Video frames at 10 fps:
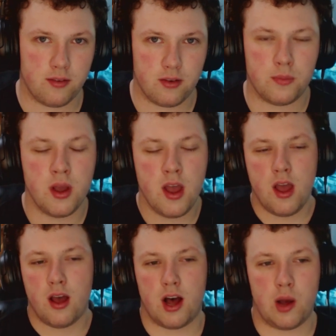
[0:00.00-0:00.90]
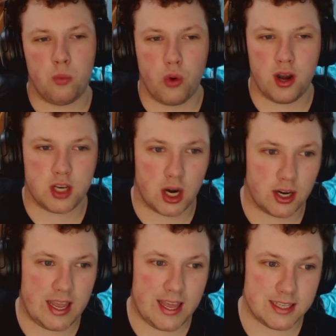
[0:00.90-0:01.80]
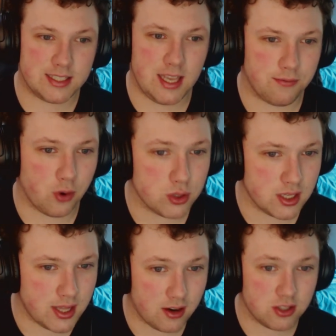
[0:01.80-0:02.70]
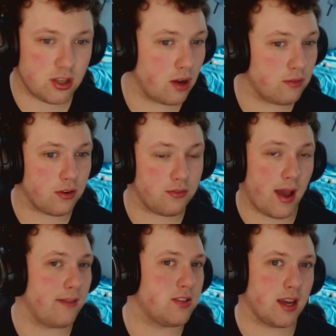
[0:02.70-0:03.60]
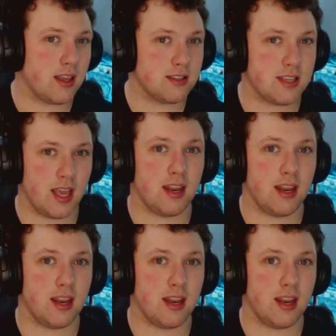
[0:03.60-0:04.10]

off of them. Um, when a target is deep frozen, they are stunned for 5 seconds,